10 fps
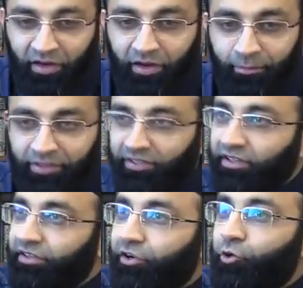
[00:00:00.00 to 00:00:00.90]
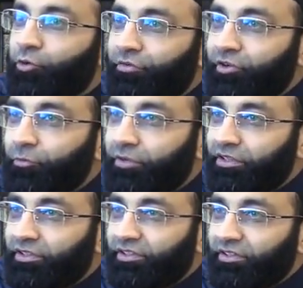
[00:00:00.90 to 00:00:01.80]
Uh, basically, there are two different
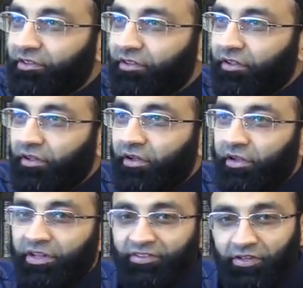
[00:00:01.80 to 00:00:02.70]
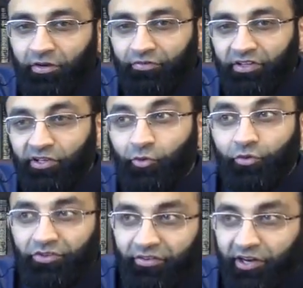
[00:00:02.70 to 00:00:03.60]
opinions. Instead of seeing
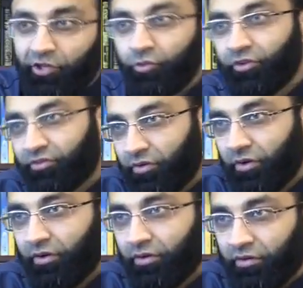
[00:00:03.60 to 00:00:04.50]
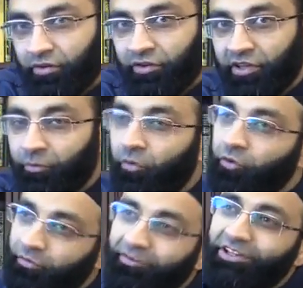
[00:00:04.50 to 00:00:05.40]
who is right, who is wrong, they
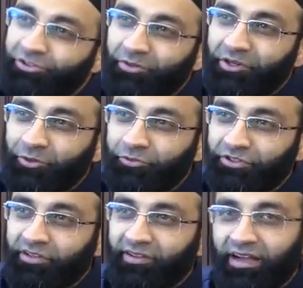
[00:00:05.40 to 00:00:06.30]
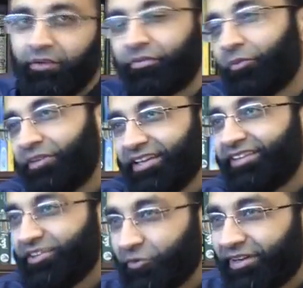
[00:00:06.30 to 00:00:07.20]
both will reach to conclusion, I found the
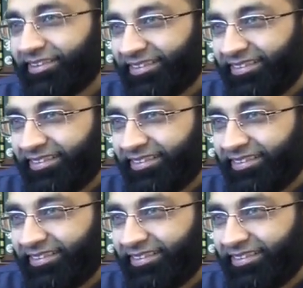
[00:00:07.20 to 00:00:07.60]
easy one.